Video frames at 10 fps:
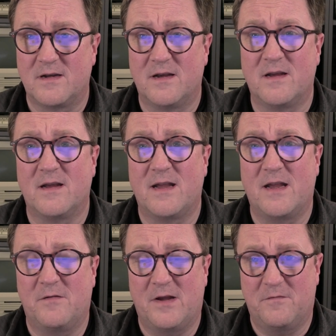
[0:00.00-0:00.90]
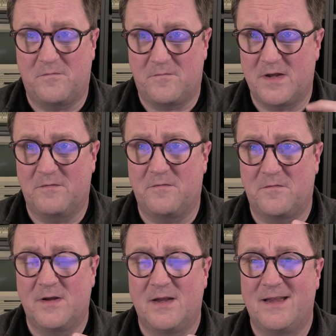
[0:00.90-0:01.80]

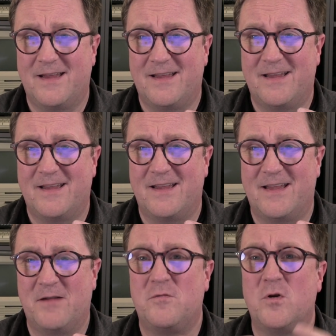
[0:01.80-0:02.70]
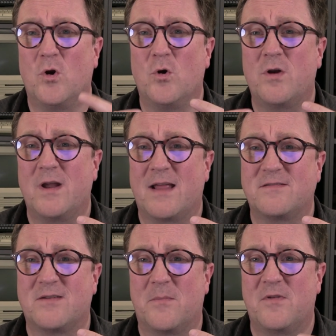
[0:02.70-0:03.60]
If you're looking at
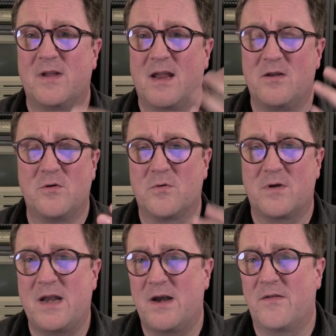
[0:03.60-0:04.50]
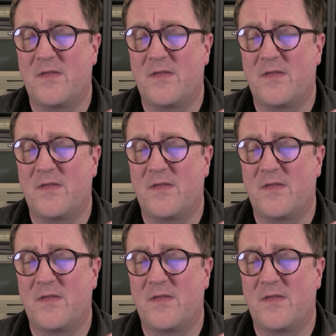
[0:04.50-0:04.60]
something and you don't care